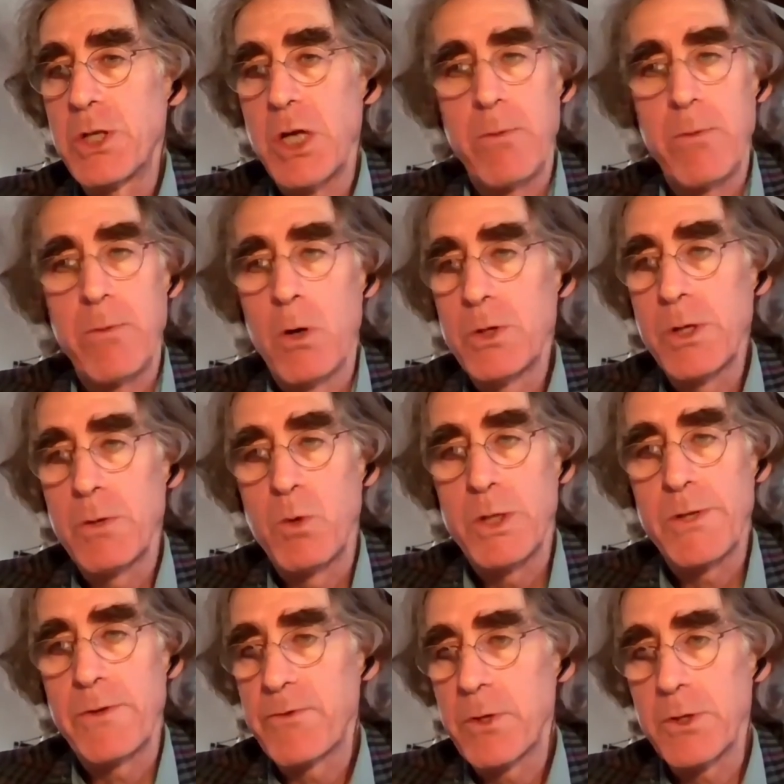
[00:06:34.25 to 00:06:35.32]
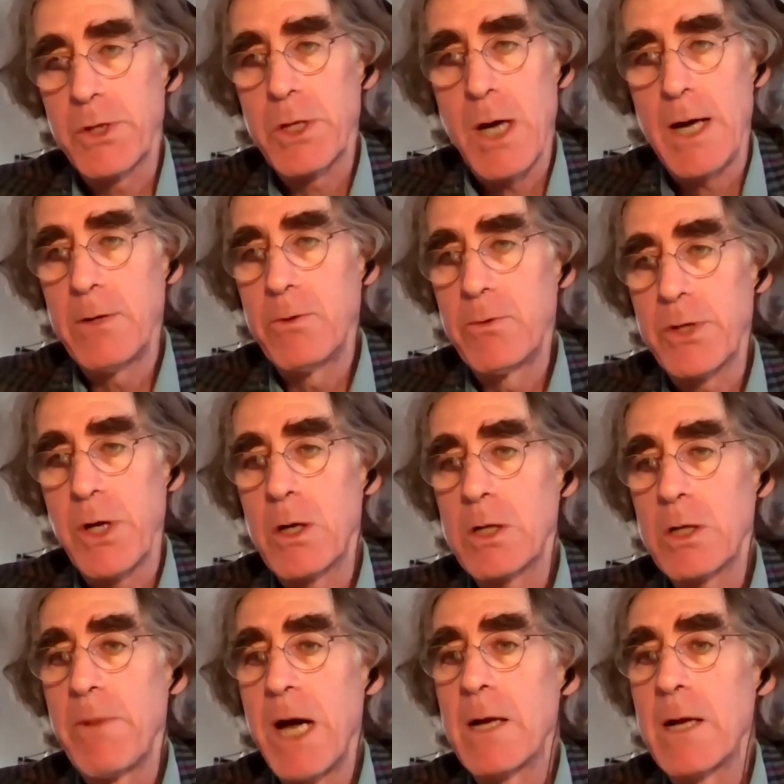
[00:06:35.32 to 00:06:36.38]
Jay Rosen was the first guy who
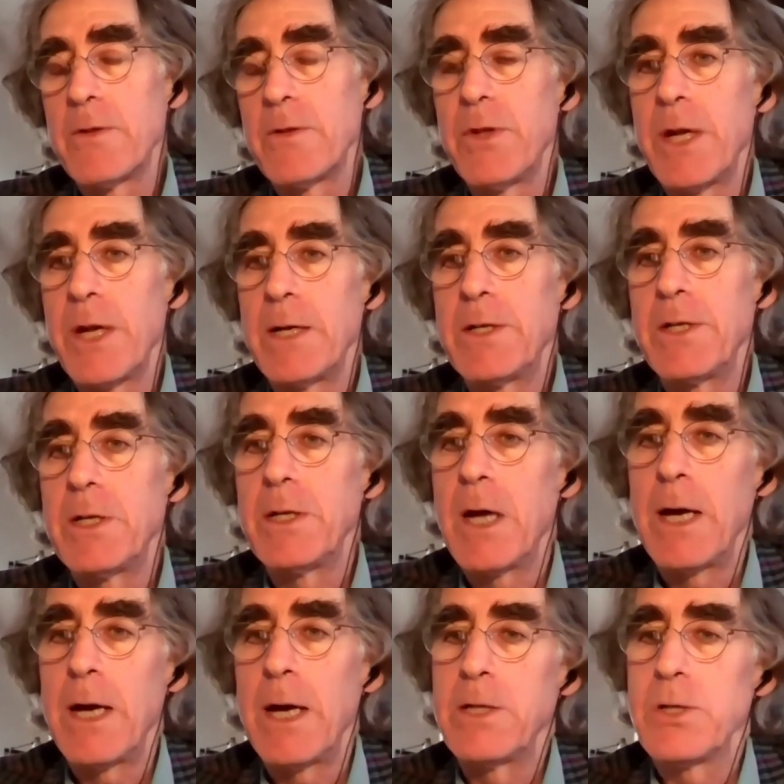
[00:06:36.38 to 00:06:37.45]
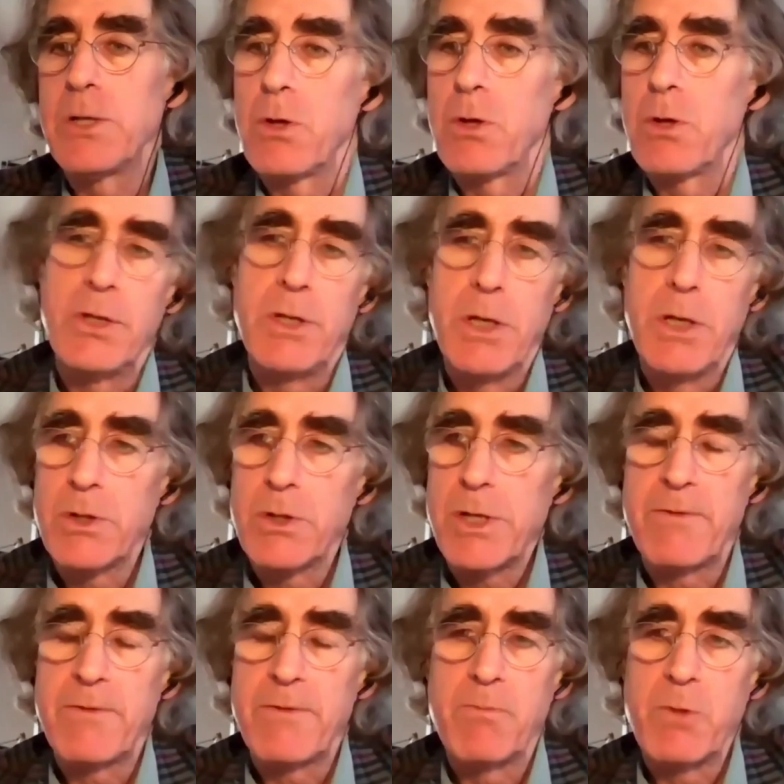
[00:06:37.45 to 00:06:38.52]
talked about it in the 1990s. Over the years,
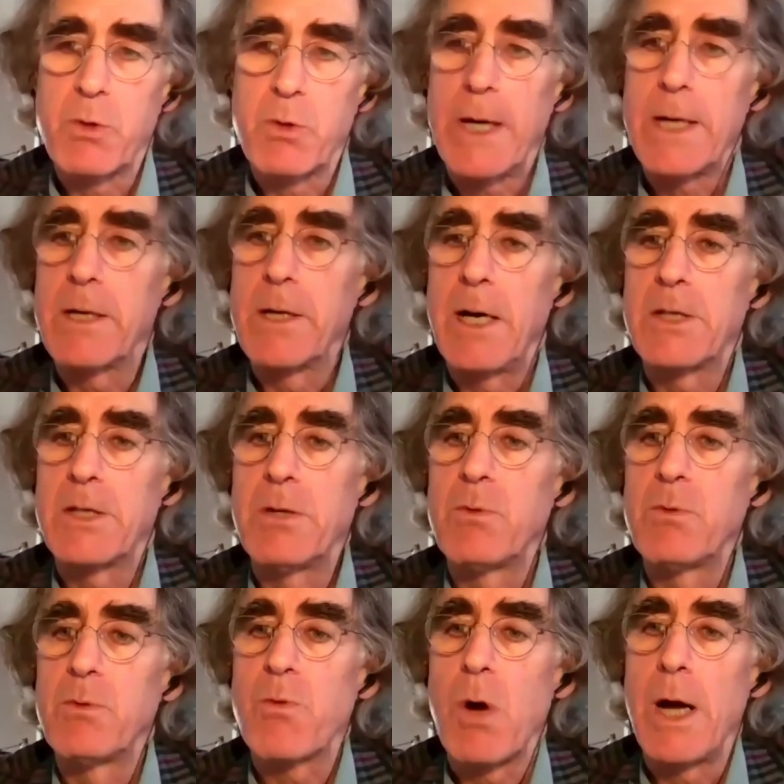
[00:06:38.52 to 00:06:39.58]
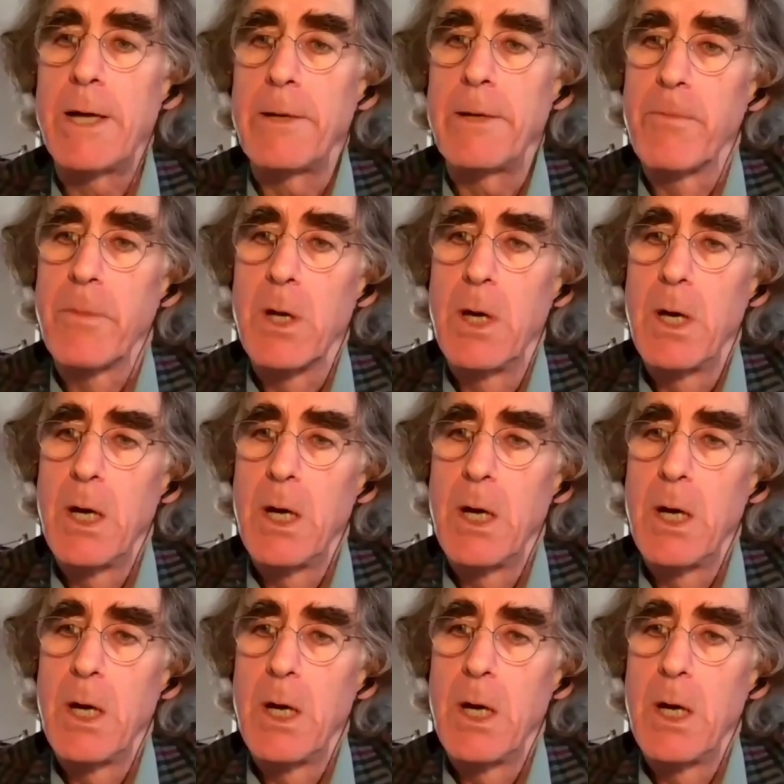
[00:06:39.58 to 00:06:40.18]
I've come to recognize he was right.